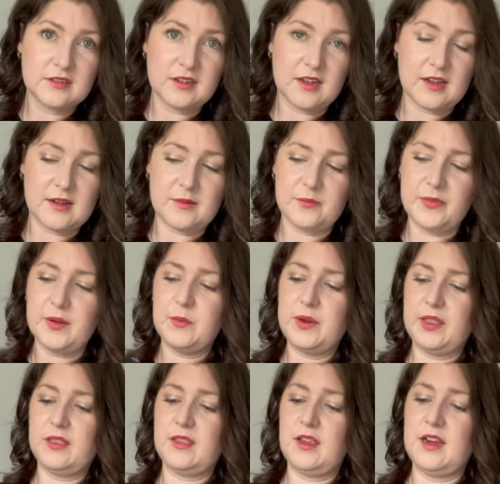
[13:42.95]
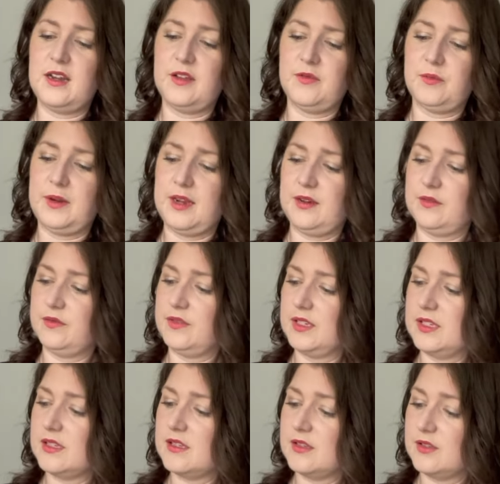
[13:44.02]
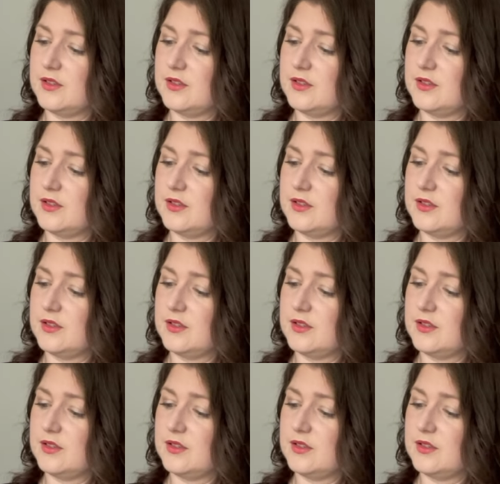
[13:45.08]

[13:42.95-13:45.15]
um, with any of my outfits.